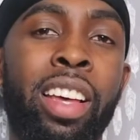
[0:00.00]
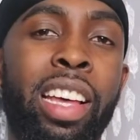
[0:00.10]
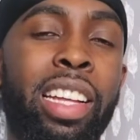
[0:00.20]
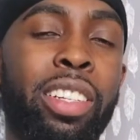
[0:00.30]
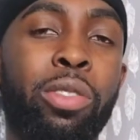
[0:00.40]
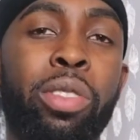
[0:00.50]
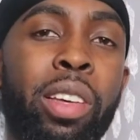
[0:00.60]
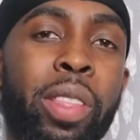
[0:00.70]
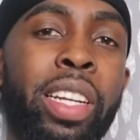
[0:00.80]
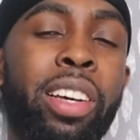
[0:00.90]
and do
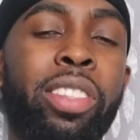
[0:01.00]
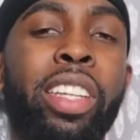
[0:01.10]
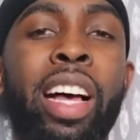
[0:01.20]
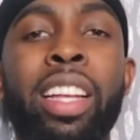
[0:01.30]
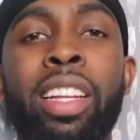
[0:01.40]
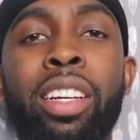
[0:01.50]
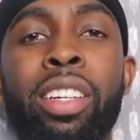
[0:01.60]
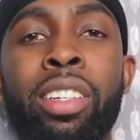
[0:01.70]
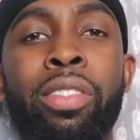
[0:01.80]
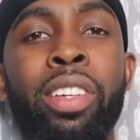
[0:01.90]
something else that I
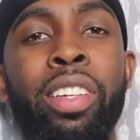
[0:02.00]
love.